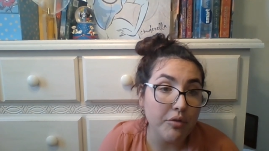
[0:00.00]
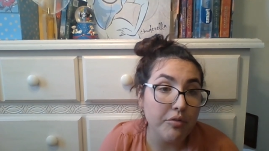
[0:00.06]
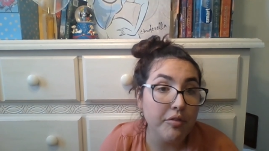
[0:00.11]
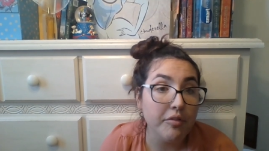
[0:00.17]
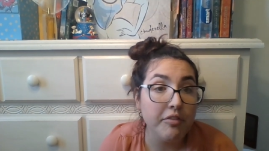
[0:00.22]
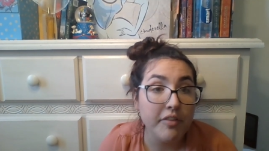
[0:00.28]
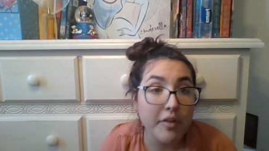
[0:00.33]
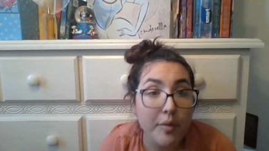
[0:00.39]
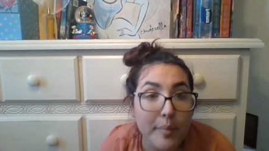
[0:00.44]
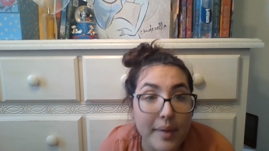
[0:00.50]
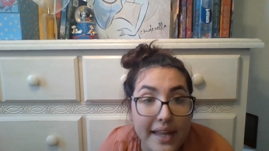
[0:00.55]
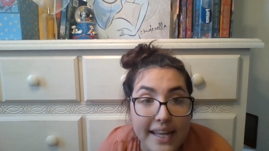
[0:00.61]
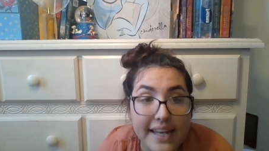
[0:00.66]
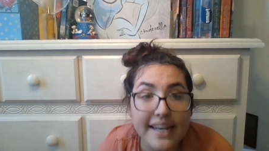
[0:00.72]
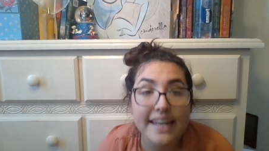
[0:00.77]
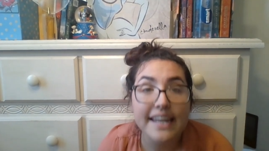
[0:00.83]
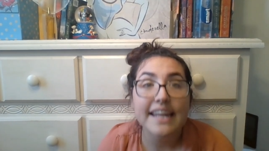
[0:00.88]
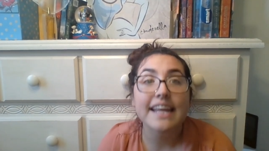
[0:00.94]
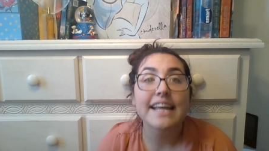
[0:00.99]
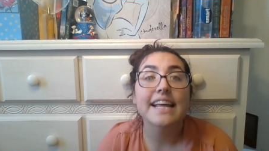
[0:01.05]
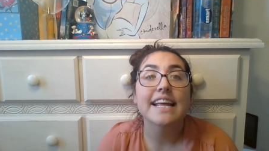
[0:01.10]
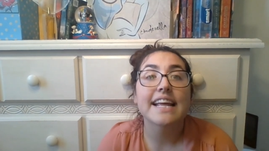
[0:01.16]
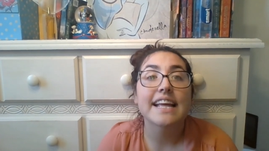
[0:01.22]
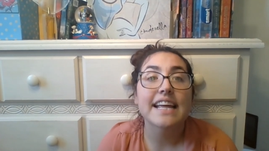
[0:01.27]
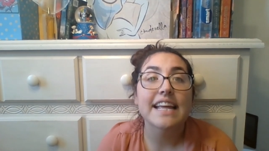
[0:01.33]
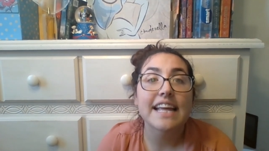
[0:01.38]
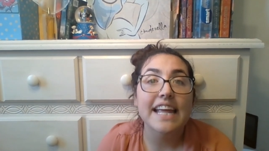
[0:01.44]
fulfillment
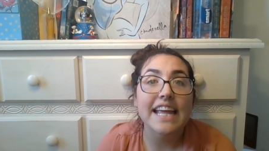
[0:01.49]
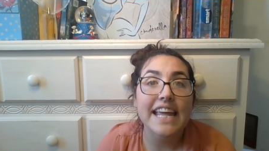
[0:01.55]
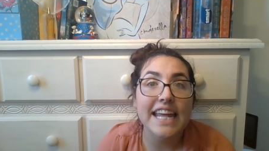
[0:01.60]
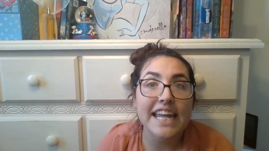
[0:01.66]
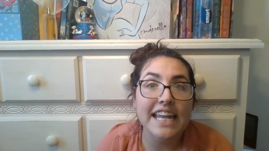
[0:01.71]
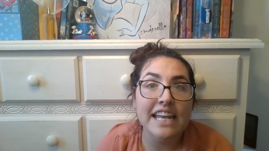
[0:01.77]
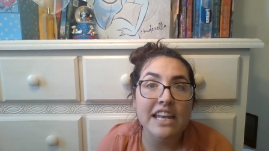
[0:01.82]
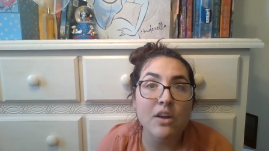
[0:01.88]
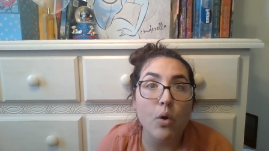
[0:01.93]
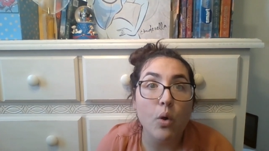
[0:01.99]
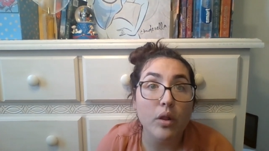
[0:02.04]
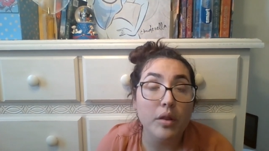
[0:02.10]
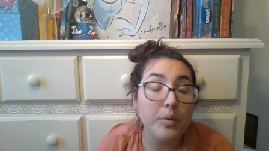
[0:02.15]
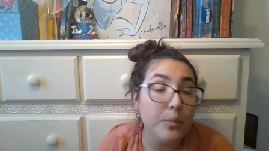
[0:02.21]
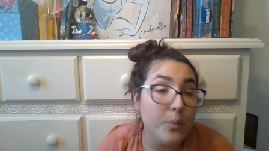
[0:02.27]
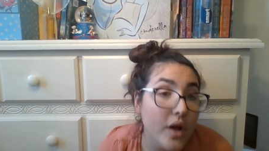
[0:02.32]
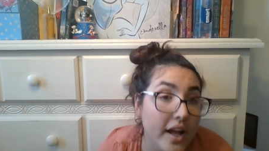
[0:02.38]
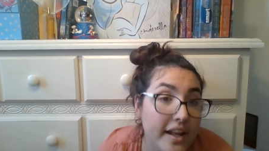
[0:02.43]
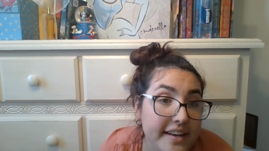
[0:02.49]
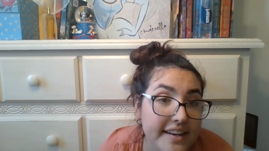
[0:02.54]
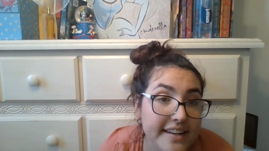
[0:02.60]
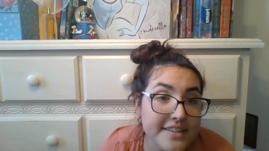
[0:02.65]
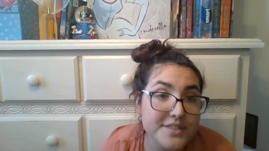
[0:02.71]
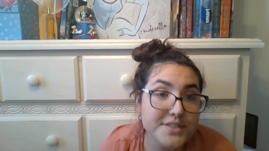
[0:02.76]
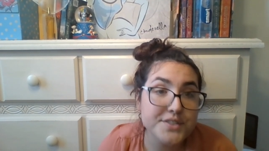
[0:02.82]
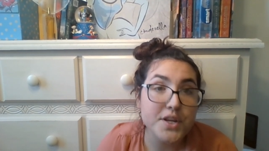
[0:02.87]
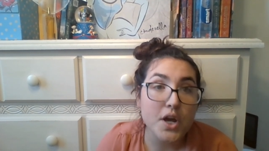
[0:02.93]
in all in one.
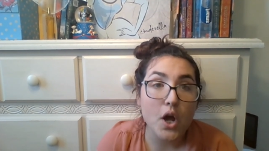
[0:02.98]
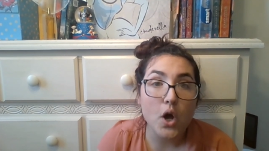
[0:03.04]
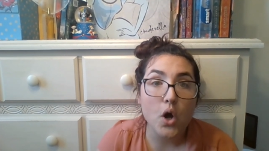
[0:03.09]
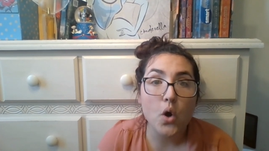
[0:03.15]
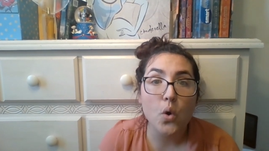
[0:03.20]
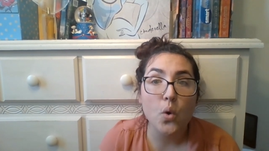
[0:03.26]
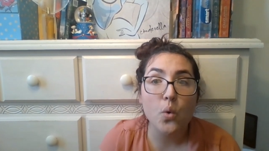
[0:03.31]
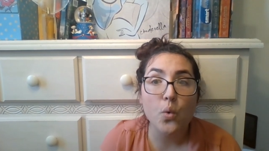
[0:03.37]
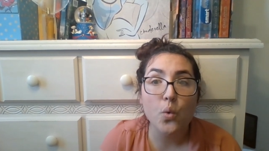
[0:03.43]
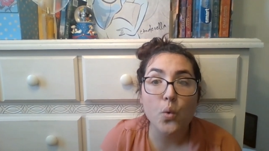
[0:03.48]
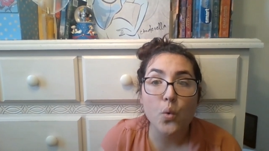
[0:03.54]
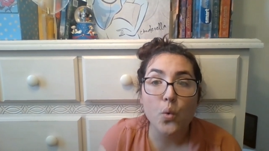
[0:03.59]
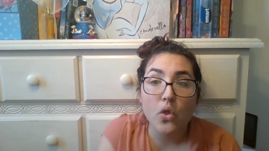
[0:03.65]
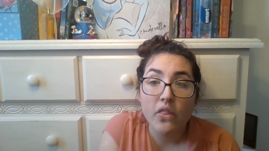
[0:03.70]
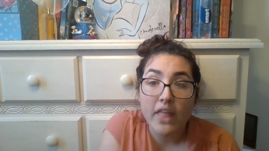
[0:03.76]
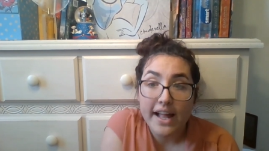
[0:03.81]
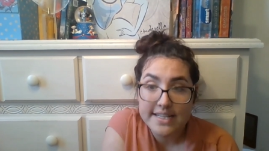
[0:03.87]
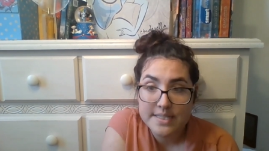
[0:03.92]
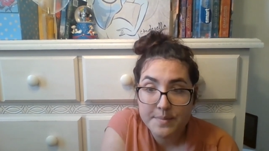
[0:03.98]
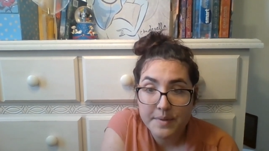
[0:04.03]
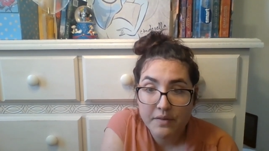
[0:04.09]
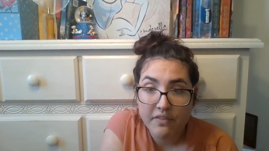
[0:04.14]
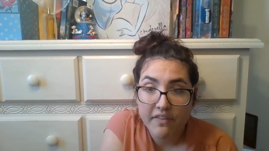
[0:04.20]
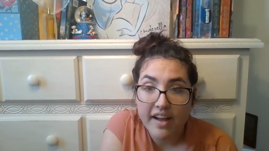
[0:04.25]
So that's been